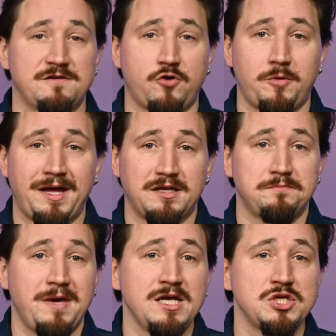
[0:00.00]
formatted
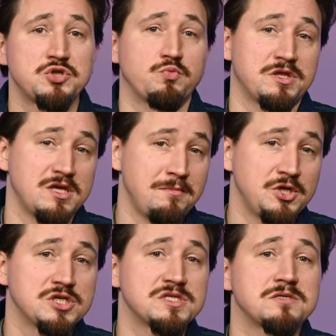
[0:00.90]
page with
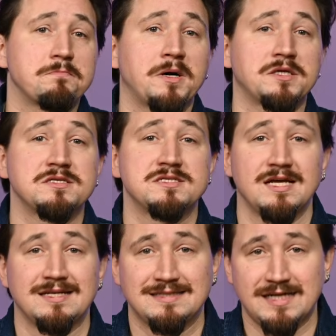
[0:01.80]
images, buttons,
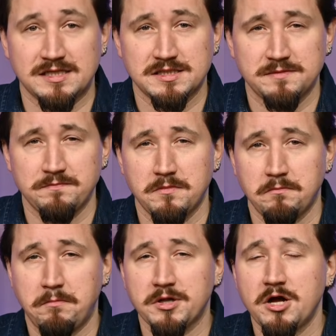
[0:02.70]
and text.
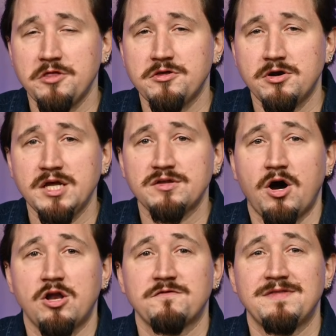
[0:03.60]
But underneath
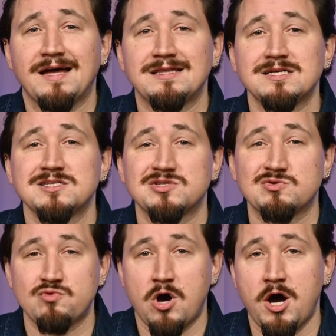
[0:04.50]
all of that is
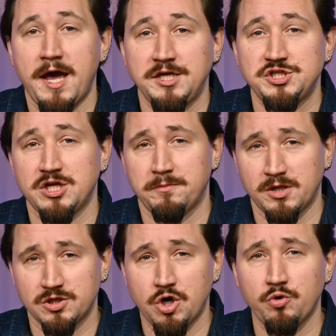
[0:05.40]
raw
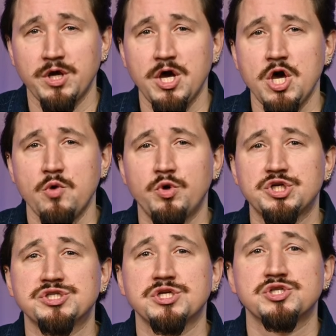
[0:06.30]
HTML code, which
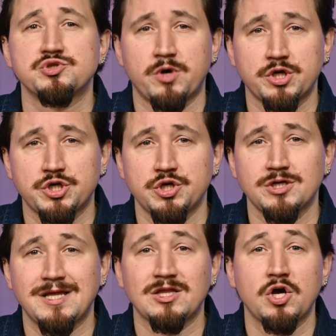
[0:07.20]
is the structure
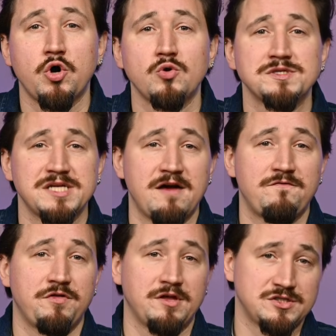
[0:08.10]
that holds
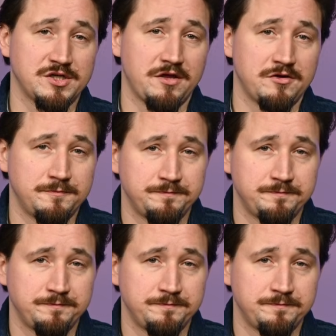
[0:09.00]
everything together.